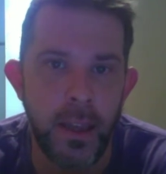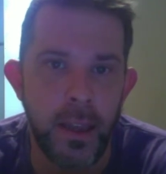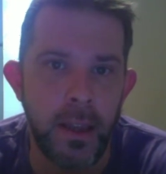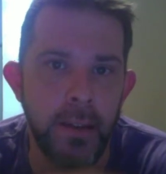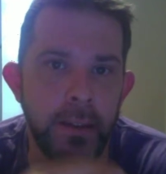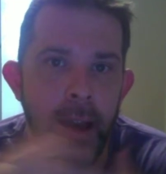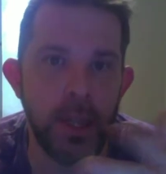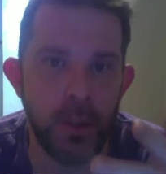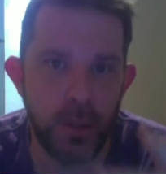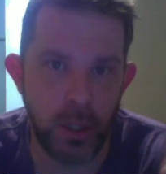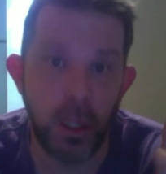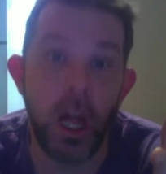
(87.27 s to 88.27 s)
and I
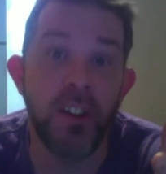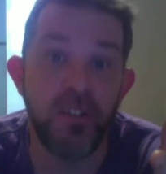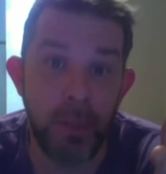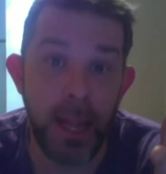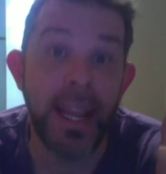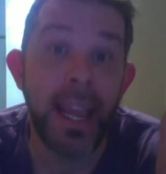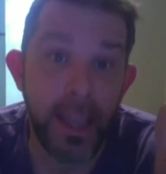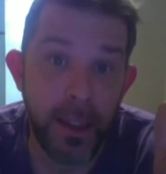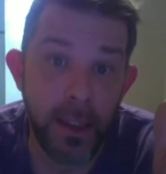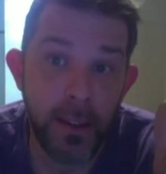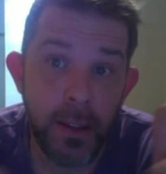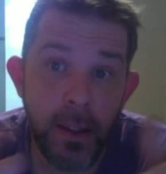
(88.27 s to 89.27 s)
use a lot of black
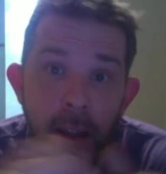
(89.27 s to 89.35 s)
ink.